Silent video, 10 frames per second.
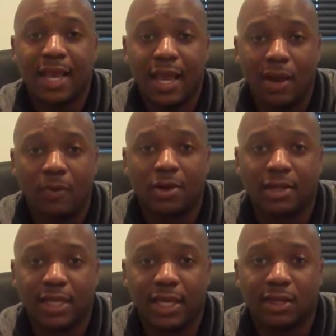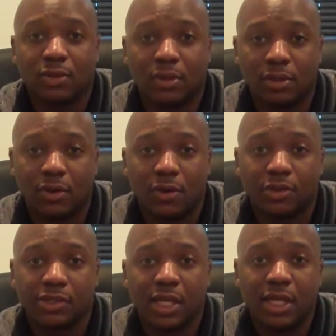How are the landlord
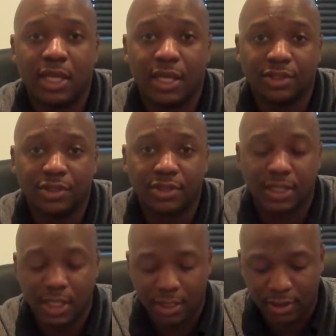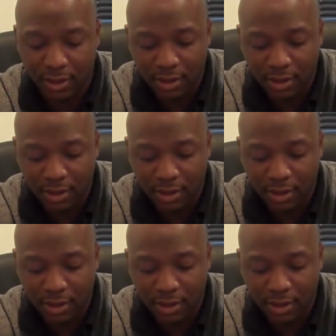laws in your state?